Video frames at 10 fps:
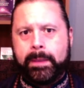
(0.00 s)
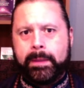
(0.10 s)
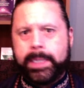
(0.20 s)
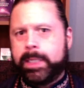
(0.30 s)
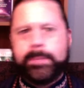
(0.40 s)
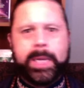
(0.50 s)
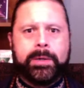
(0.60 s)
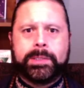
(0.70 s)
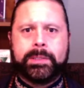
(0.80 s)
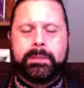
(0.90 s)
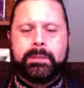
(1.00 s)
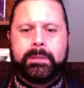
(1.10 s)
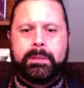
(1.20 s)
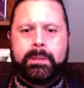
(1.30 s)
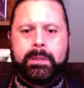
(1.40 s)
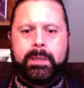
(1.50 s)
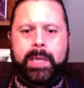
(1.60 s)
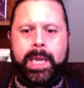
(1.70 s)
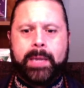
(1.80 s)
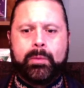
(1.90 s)
in comparison.
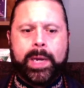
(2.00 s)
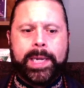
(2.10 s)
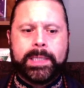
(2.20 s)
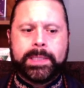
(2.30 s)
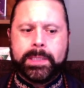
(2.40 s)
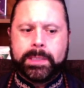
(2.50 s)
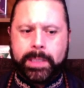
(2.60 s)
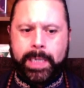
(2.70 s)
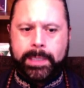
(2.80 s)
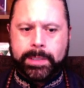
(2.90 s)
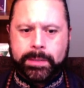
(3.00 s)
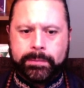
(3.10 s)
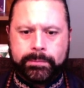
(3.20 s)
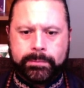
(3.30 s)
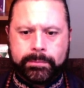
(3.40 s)
And why is this the case?